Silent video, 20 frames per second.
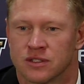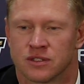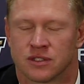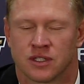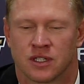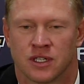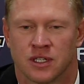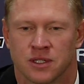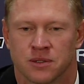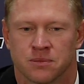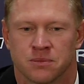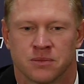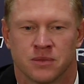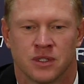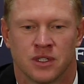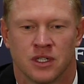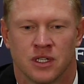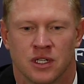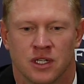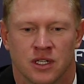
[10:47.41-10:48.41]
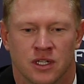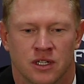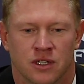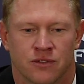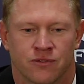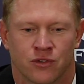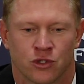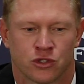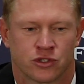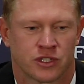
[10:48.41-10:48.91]

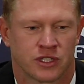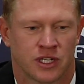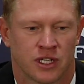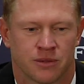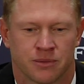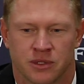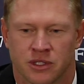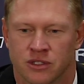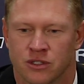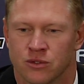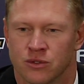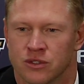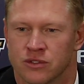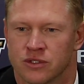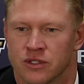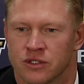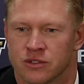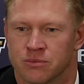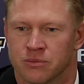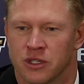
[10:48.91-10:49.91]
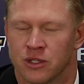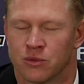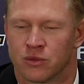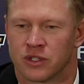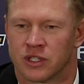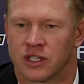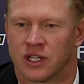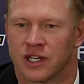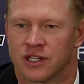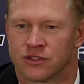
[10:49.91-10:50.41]
The first thing I'm going to do is meet with
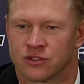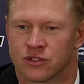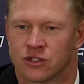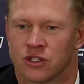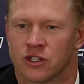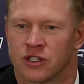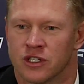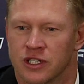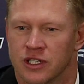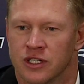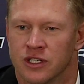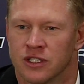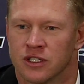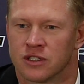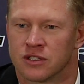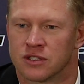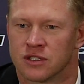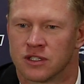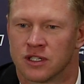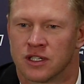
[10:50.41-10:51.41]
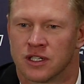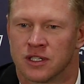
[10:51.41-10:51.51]
the guys that are already here.